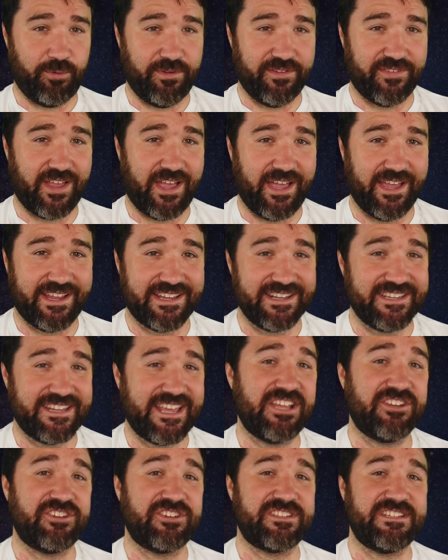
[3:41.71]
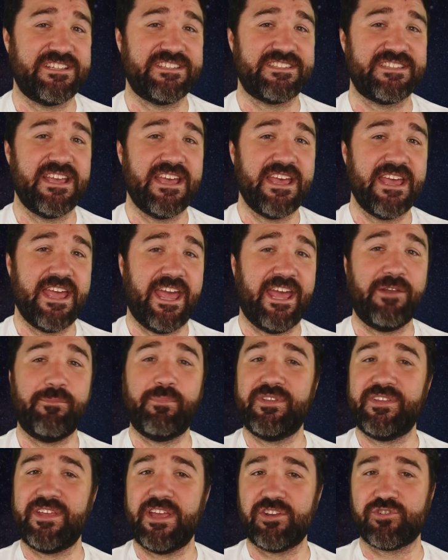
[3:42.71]
due to its high contagiousness and
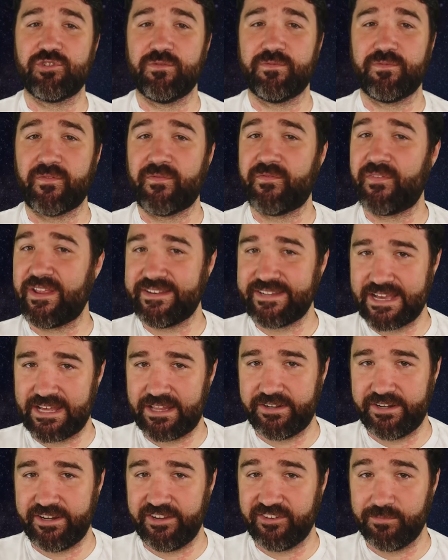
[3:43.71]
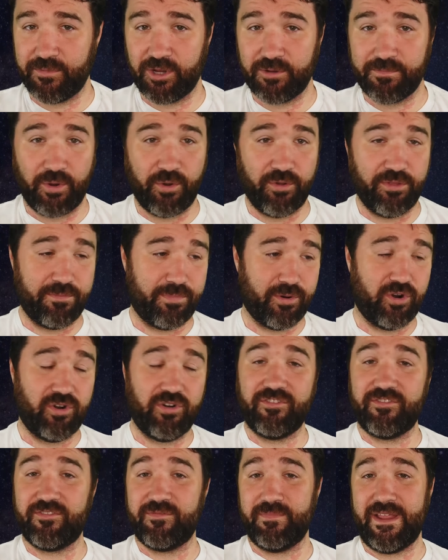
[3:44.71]
potential for fatalities among both
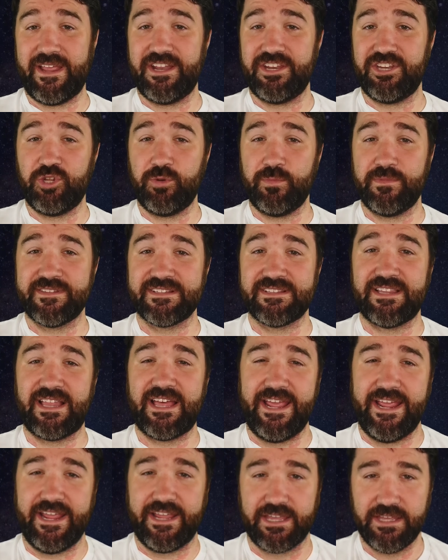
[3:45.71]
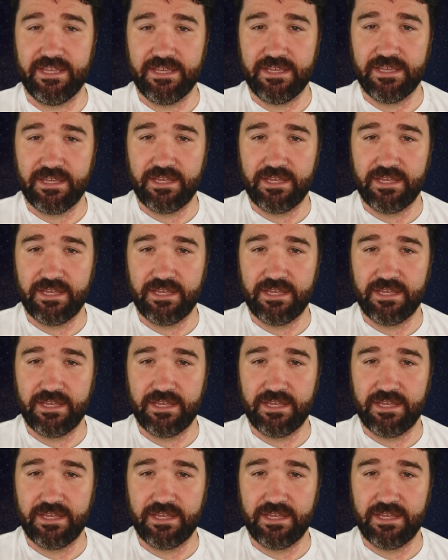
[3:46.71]
birds and humans alike.